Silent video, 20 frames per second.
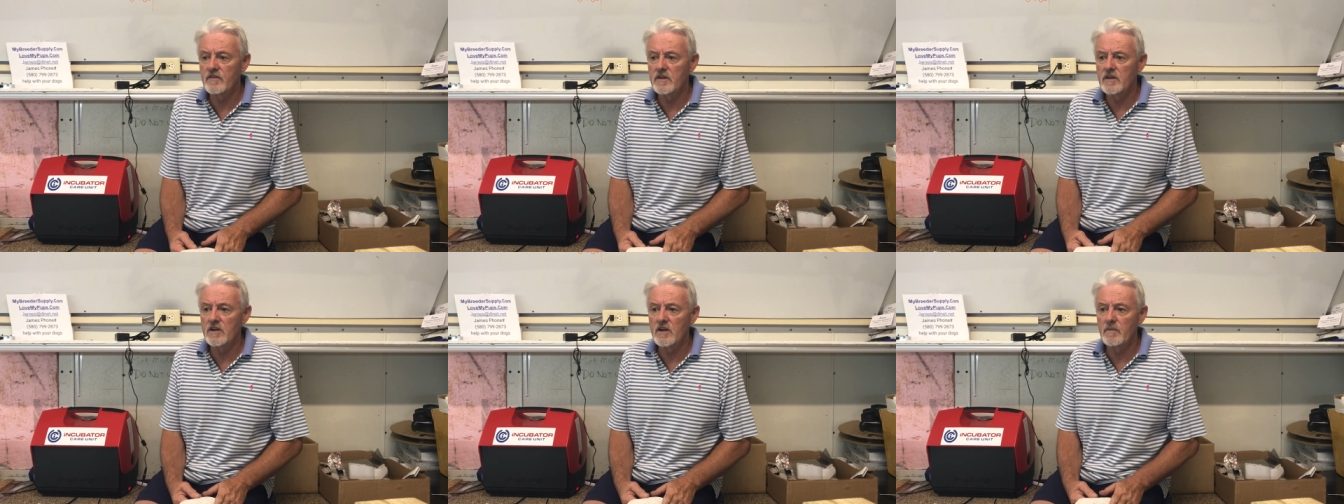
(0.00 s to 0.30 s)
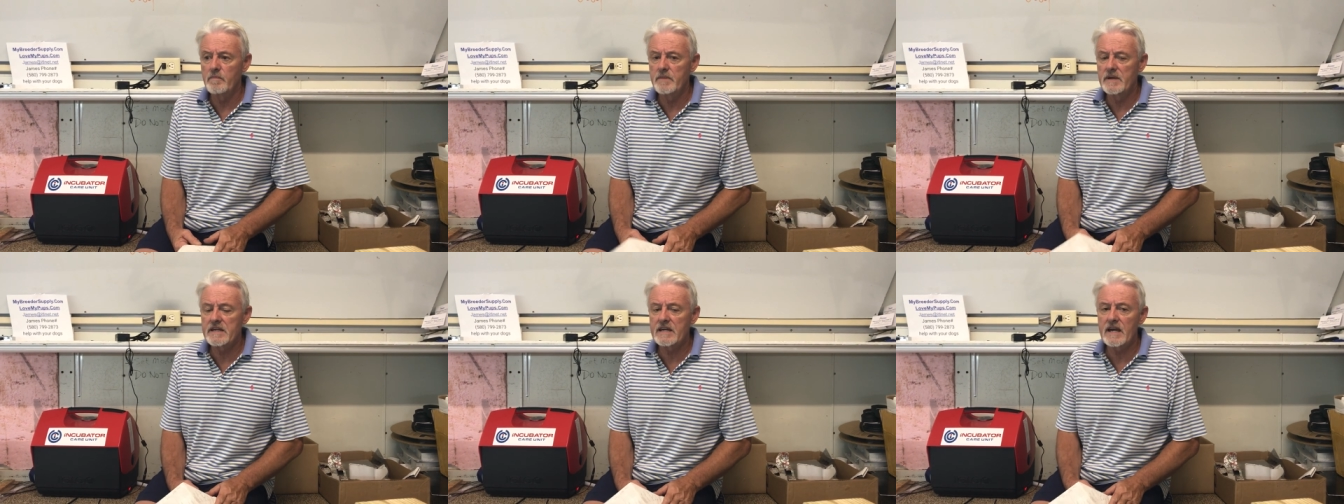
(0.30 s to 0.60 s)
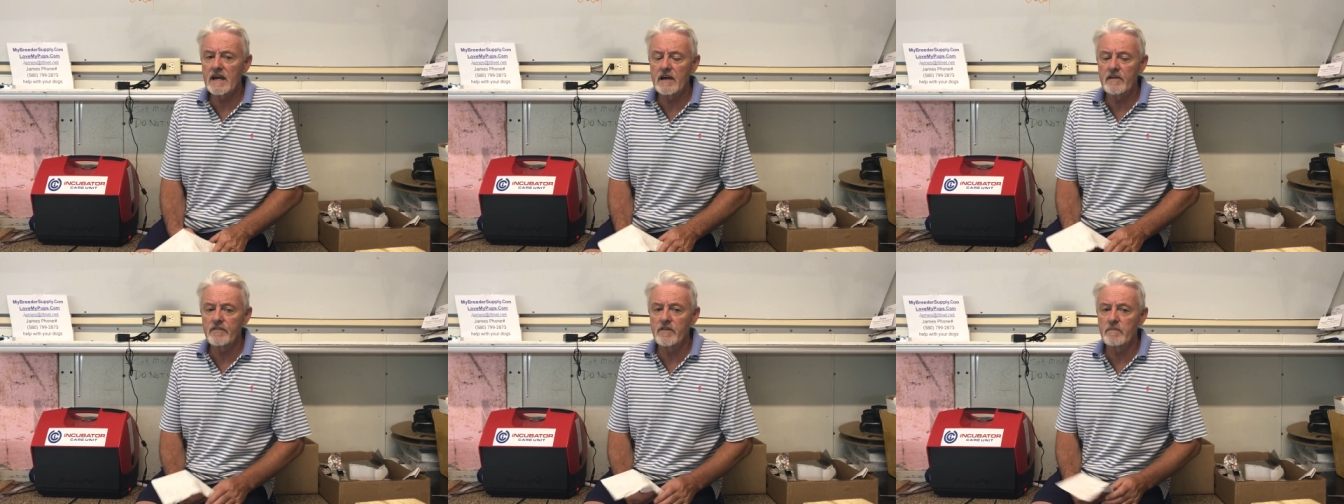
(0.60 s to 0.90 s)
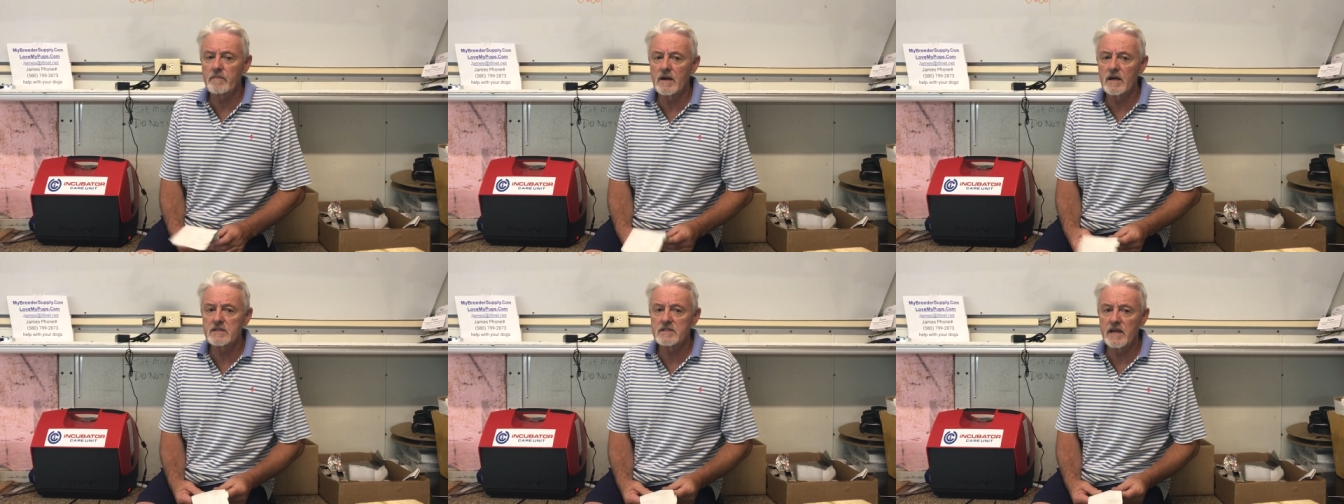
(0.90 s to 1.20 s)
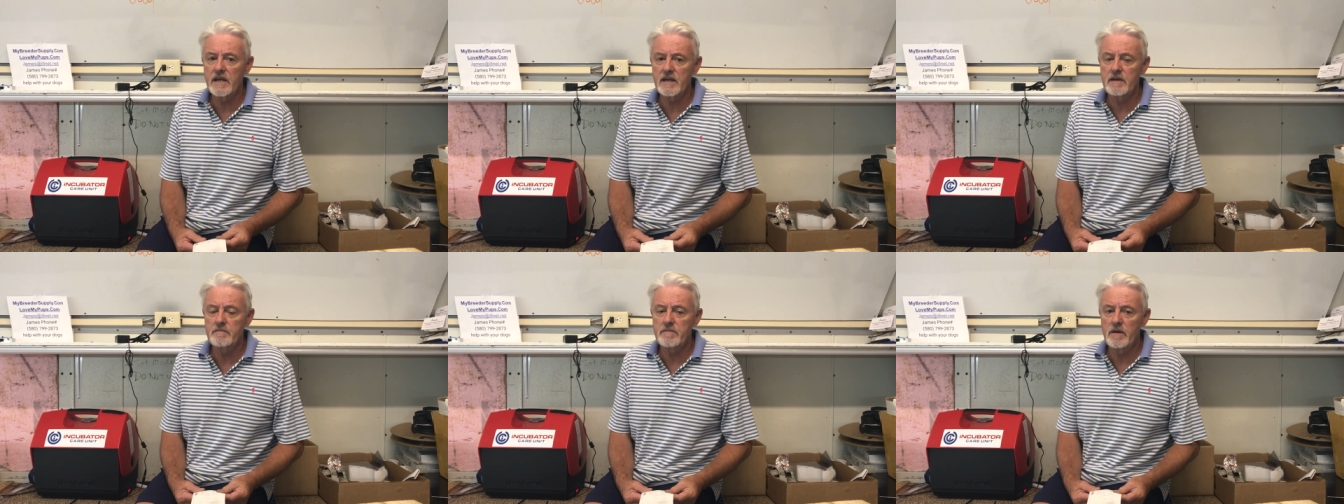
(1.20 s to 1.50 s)
you know, be careful about
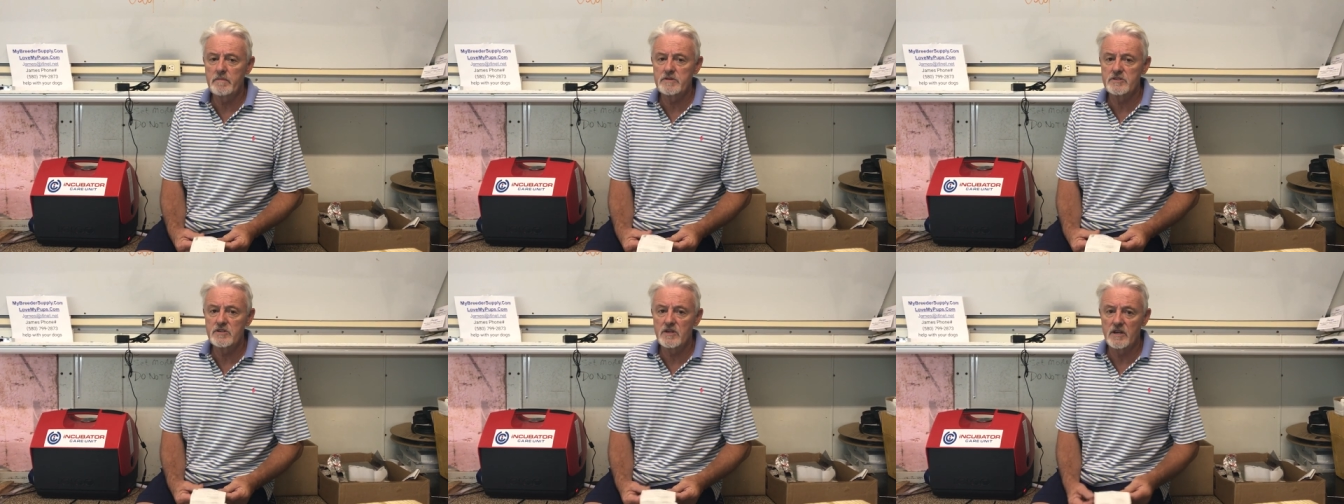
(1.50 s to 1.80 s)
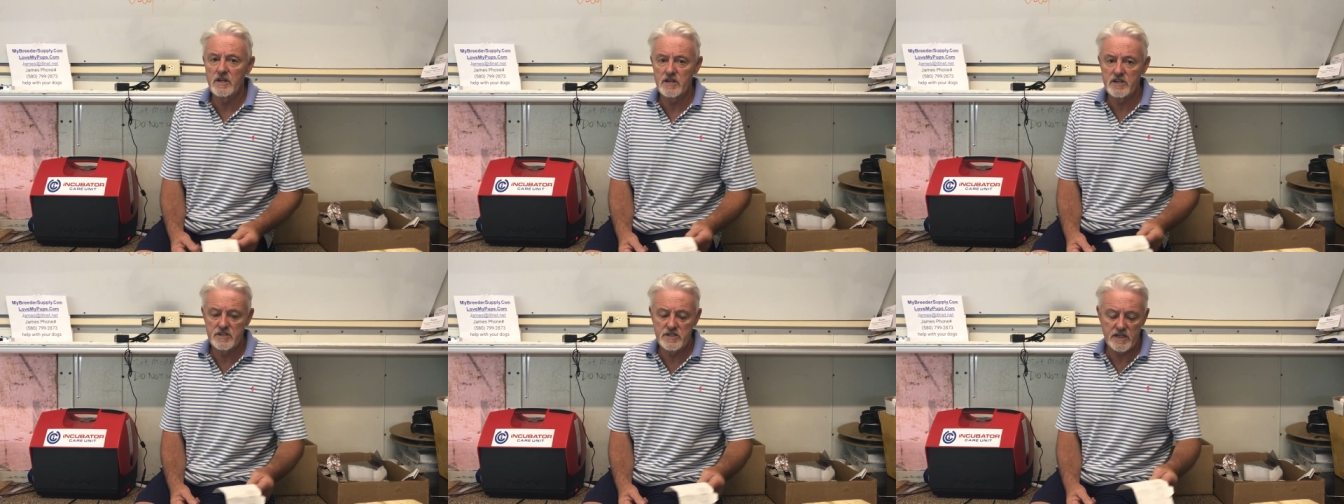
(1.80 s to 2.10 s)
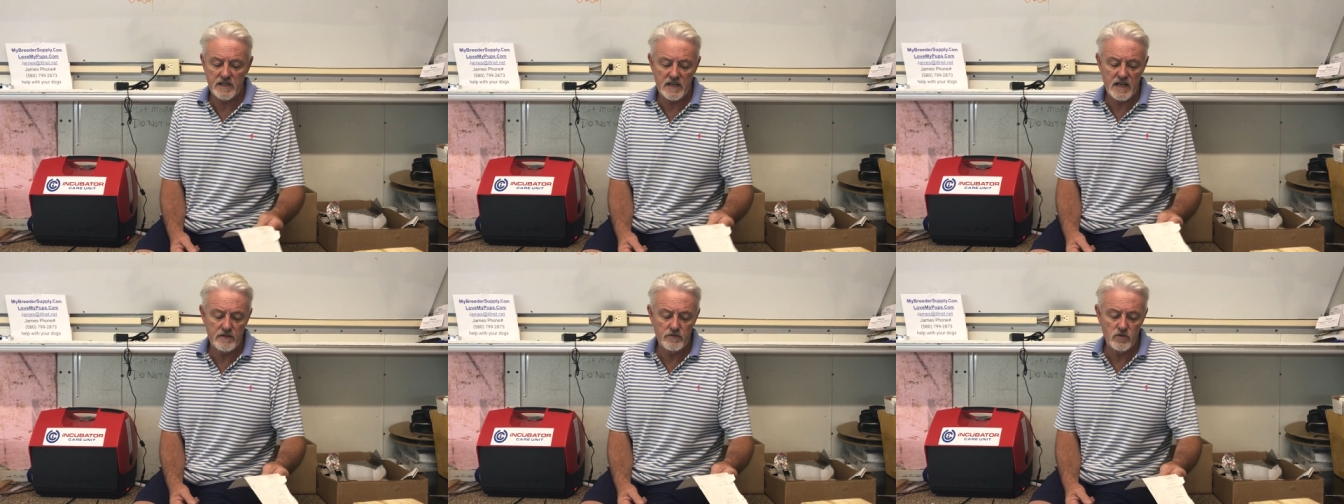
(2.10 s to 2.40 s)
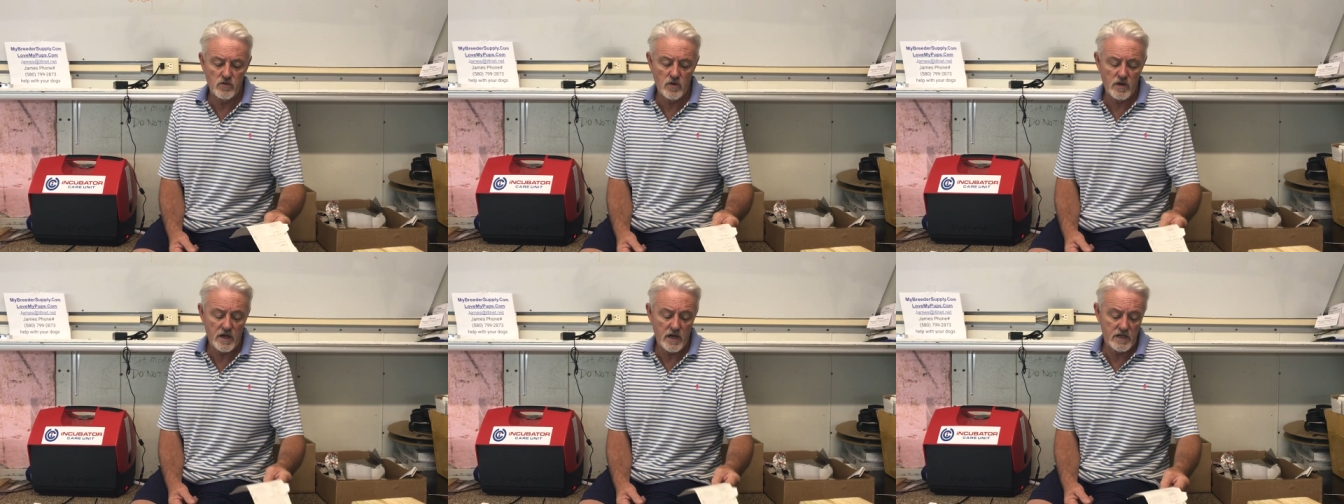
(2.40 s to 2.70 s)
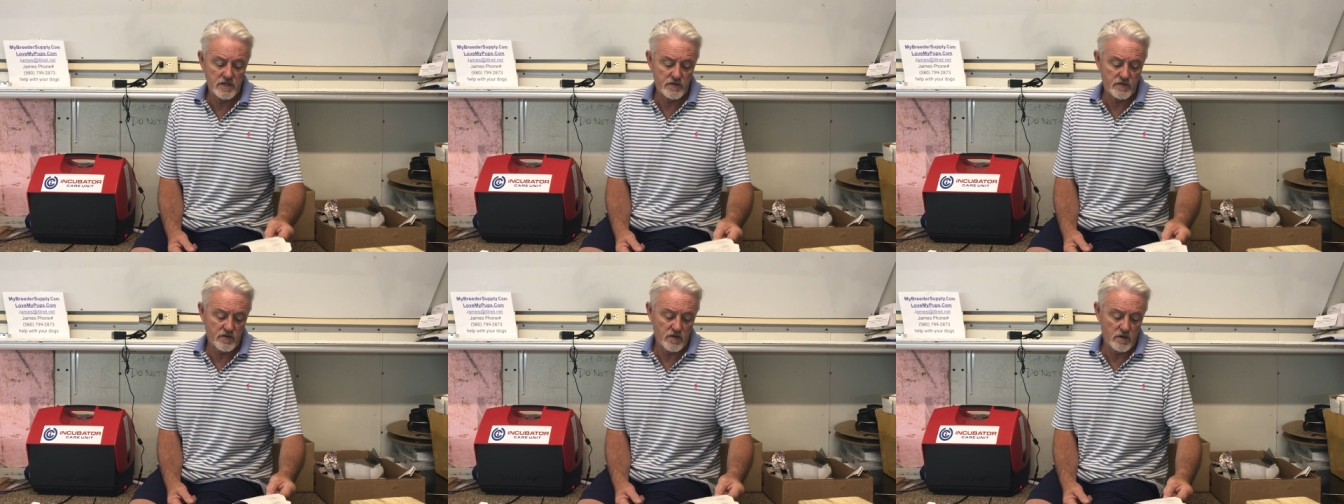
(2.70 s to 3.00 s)
taking puppies early, because you can have all
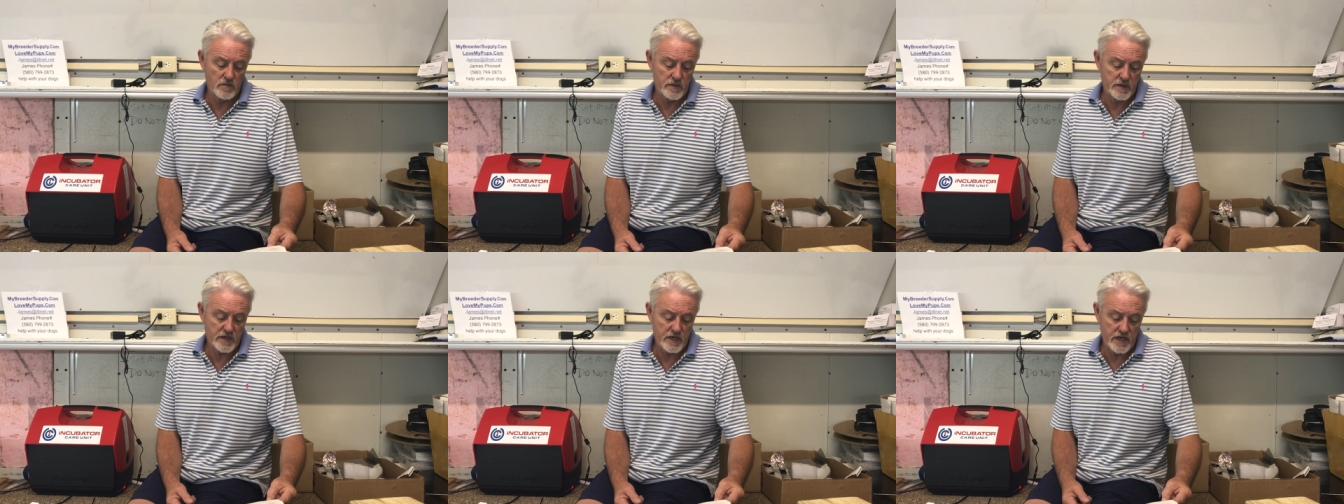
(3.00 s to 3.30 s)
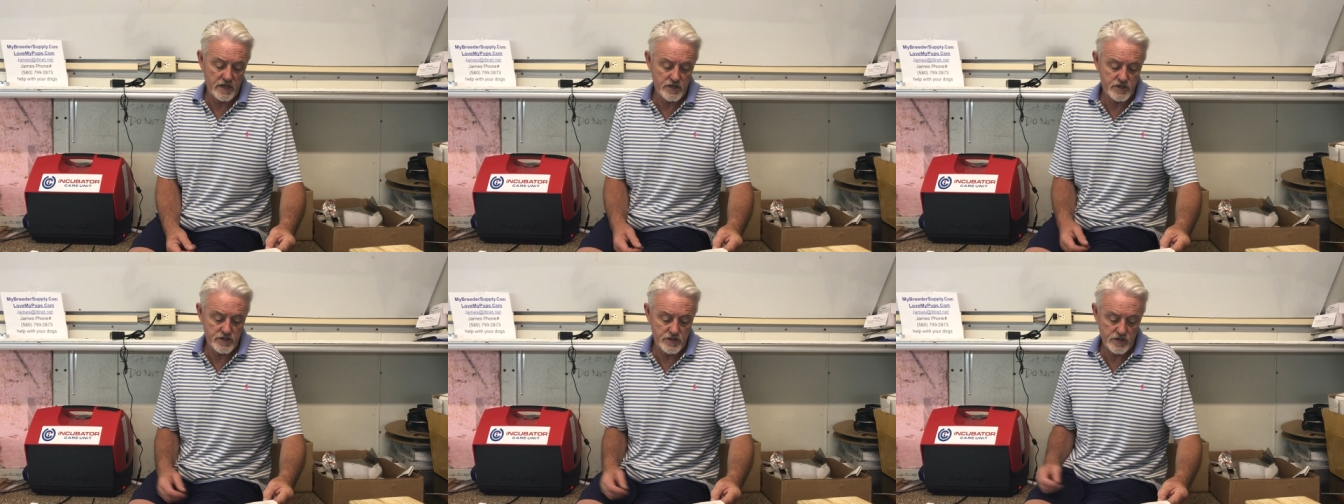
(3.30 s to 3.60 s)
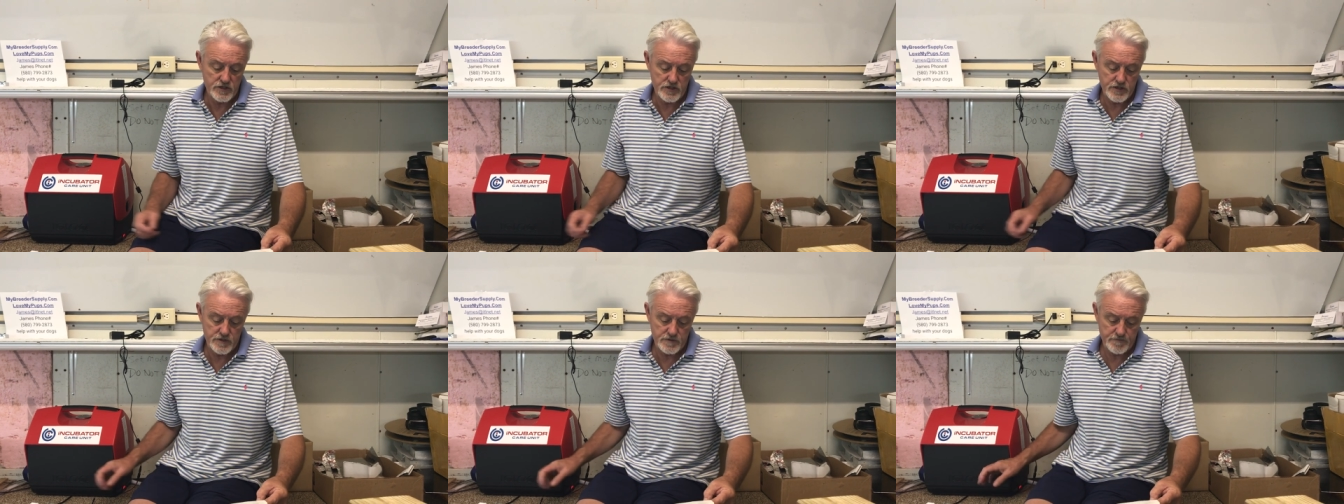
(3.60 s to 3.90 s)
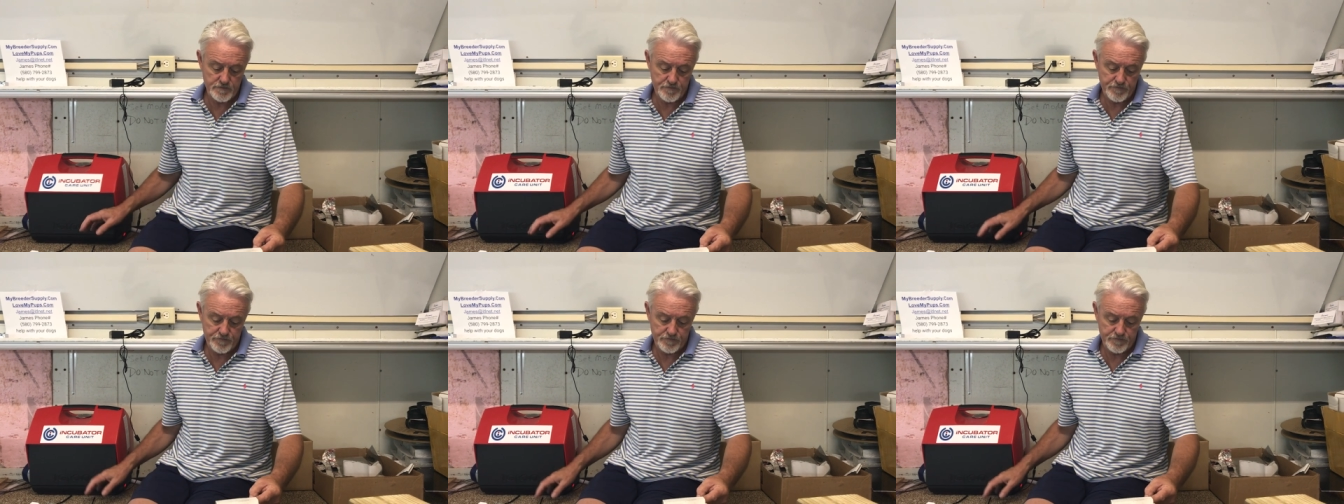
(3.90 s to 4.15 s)
kinds of complications.